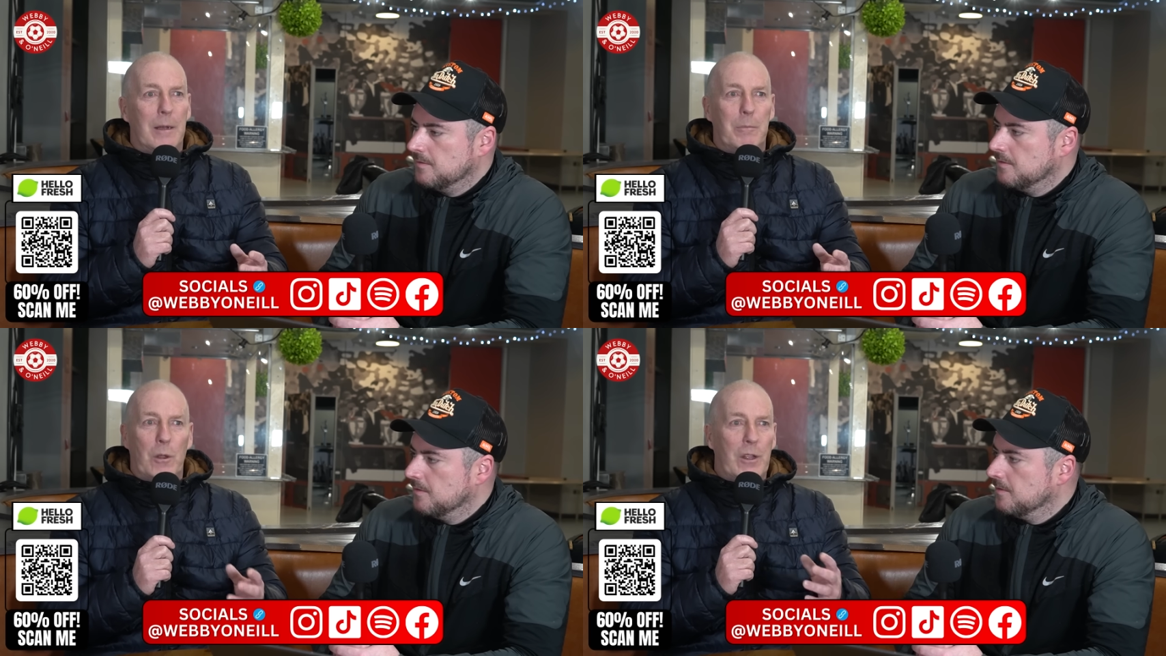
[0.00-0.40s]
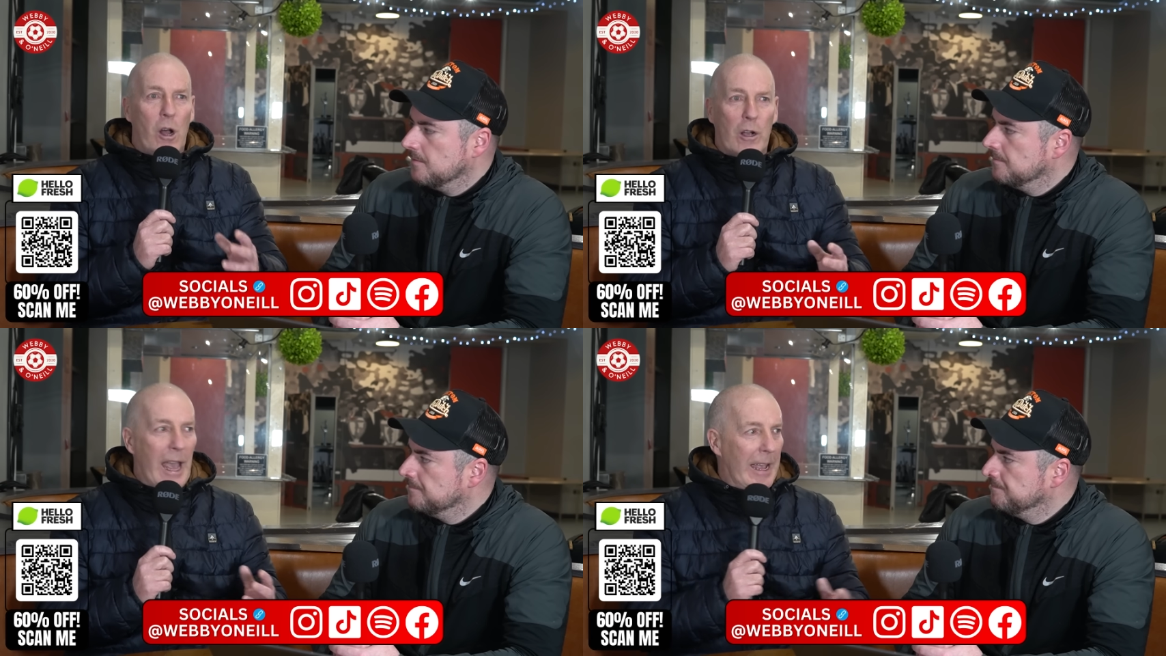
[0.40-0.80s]
Speaker 1: but they're
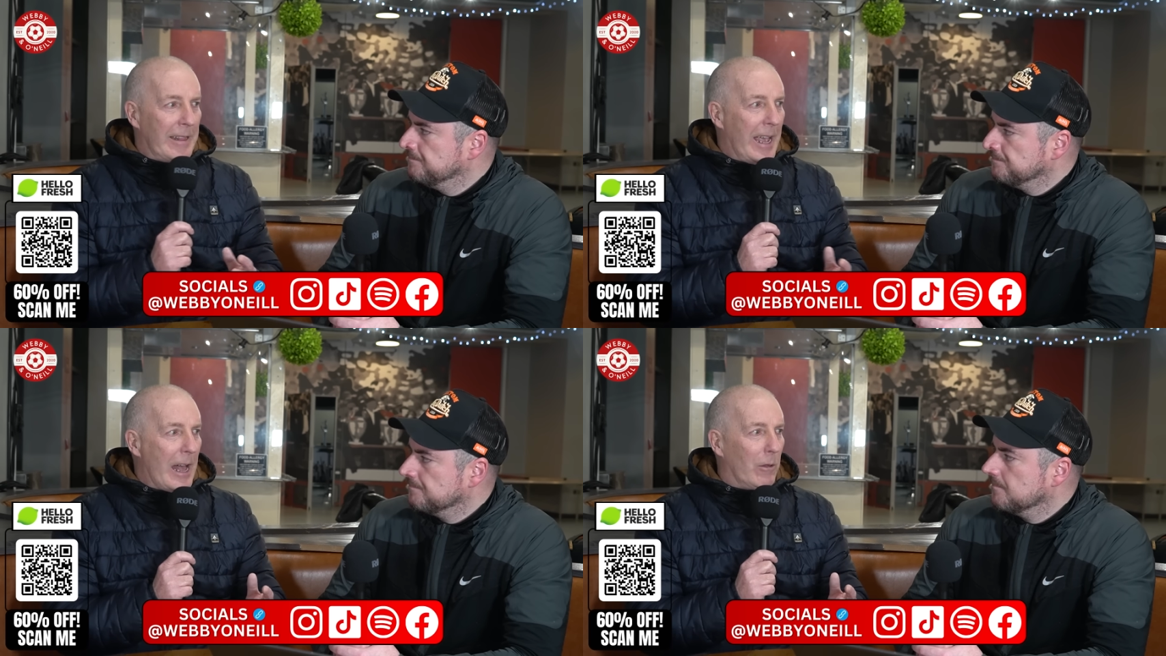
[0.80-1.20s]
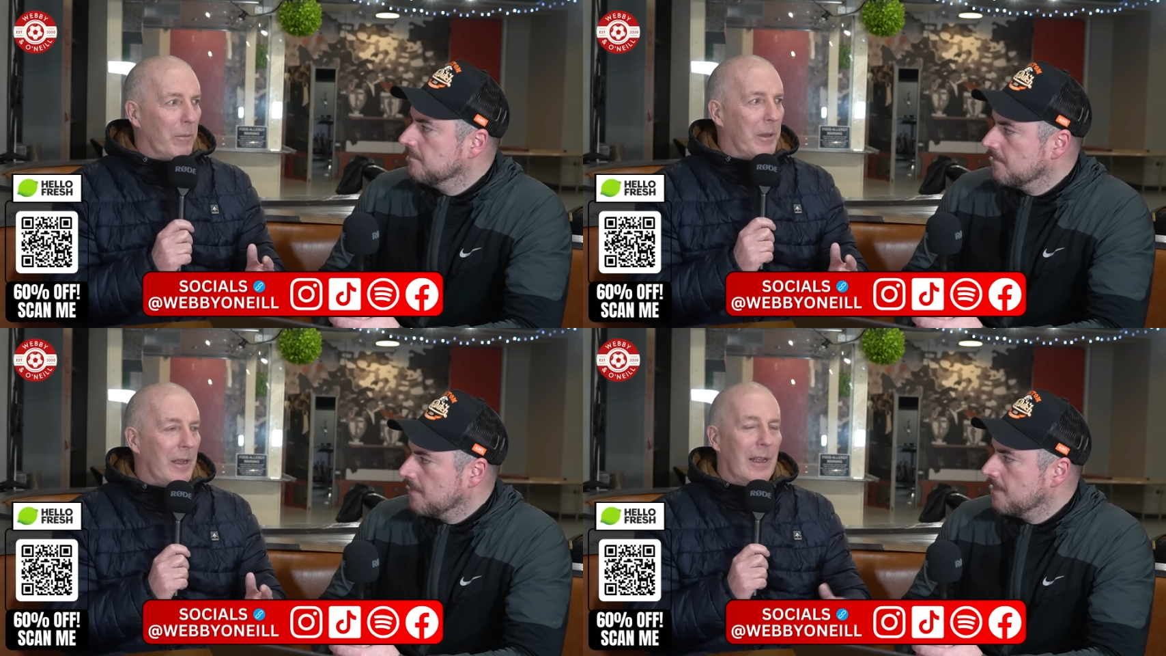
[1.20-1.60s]
not getting the help.
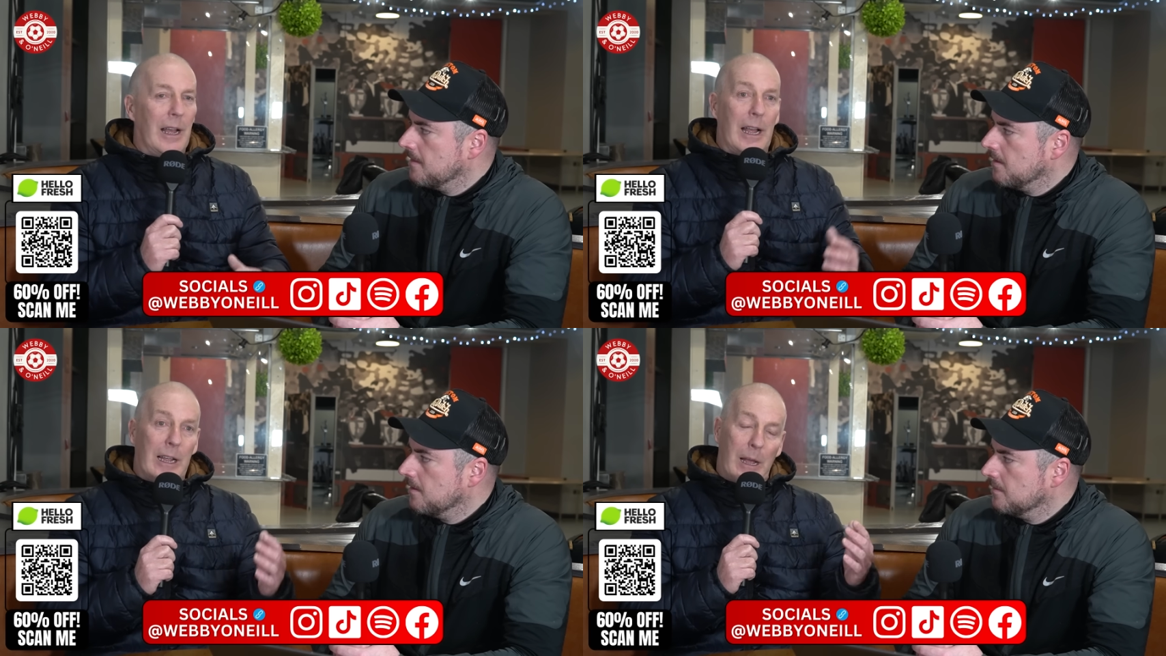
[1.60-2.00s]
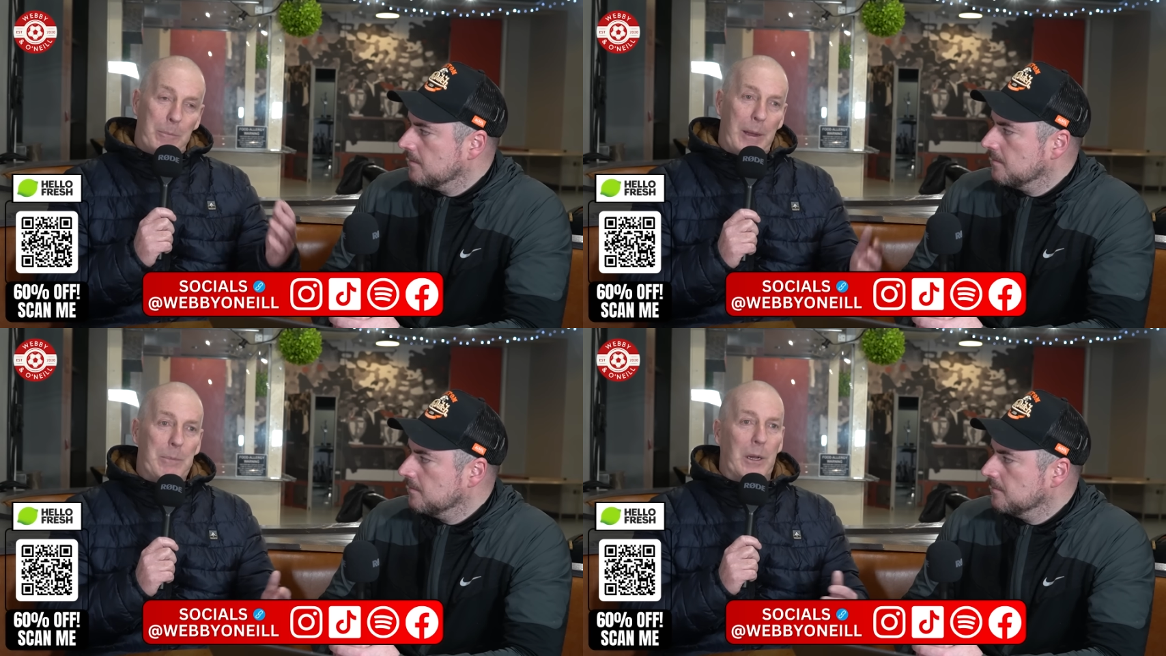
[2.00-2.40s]
Mm. Uh, and
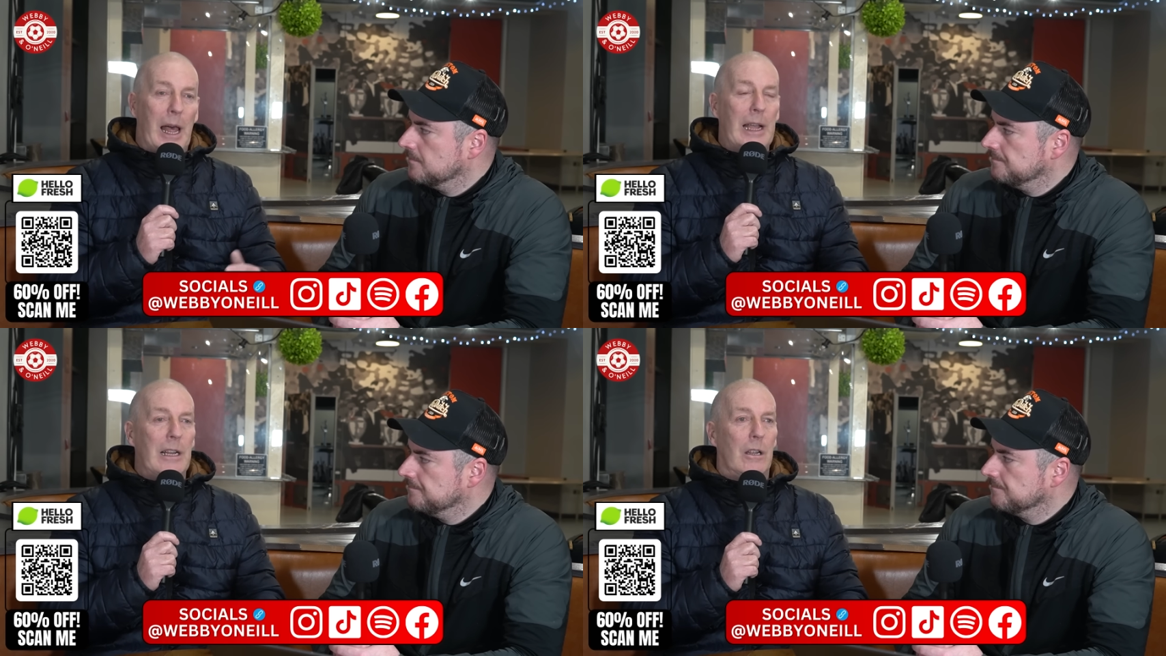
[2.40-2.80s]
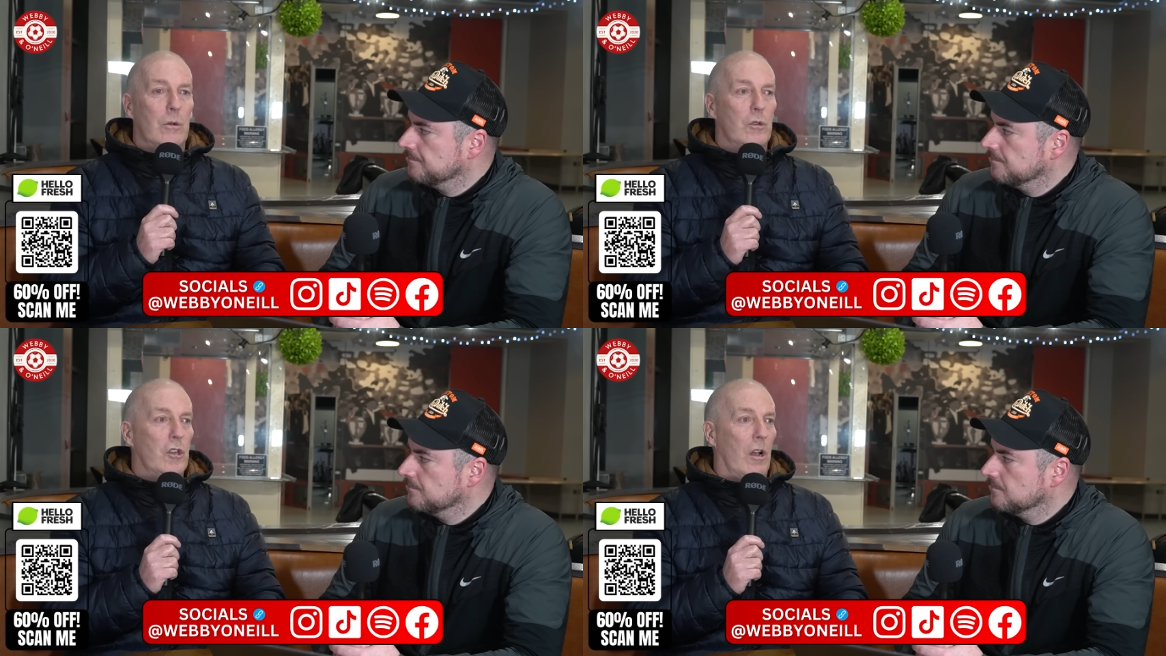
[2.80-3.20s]
people like
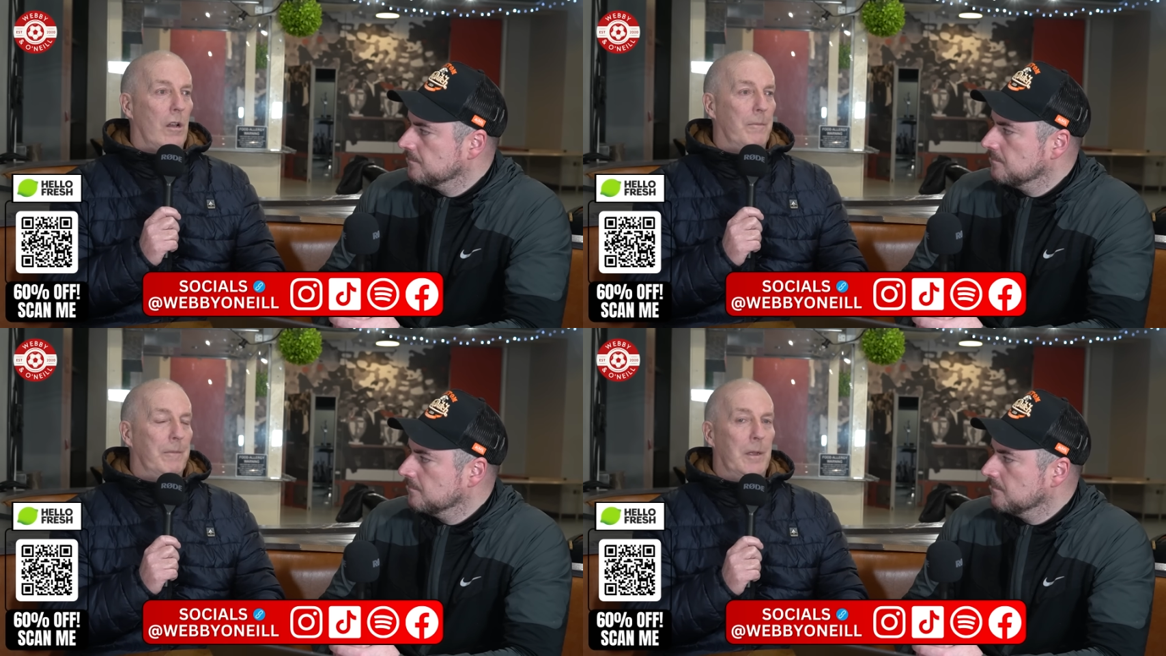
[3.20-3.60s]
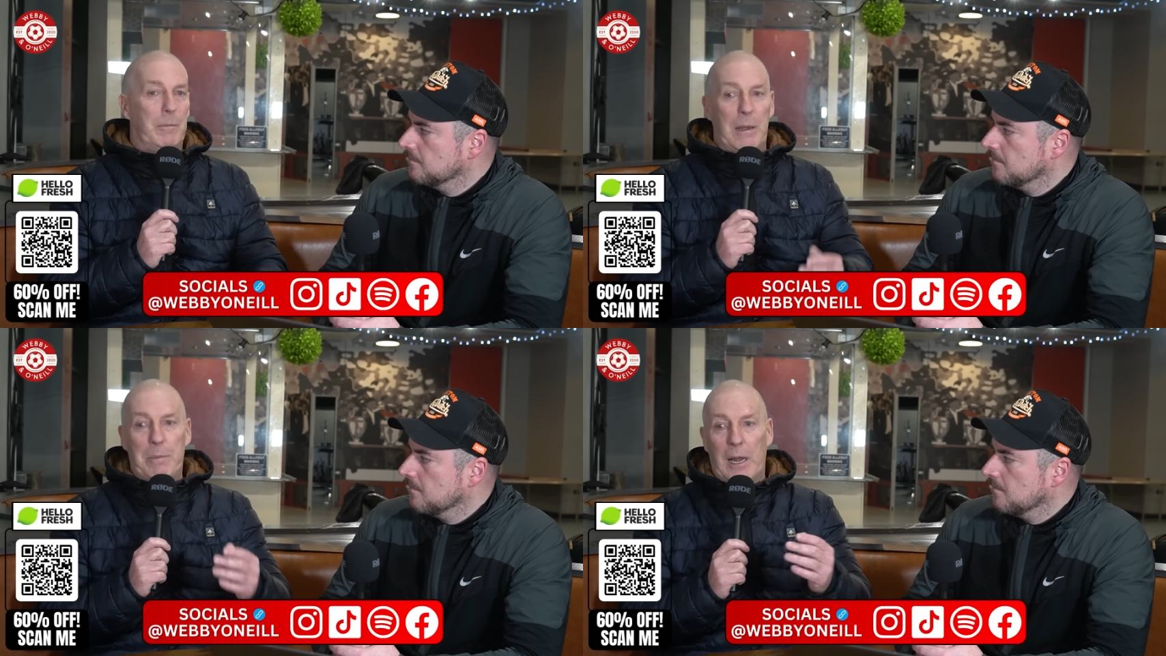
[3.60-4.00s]
Luke Shaw,
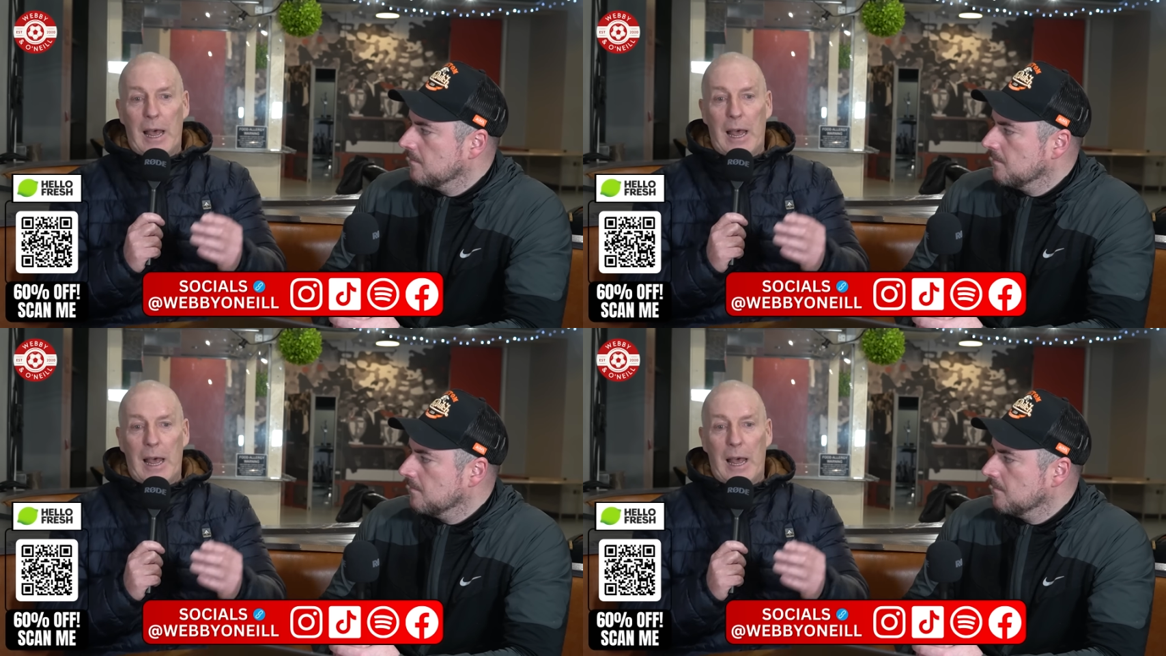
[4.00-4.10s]
people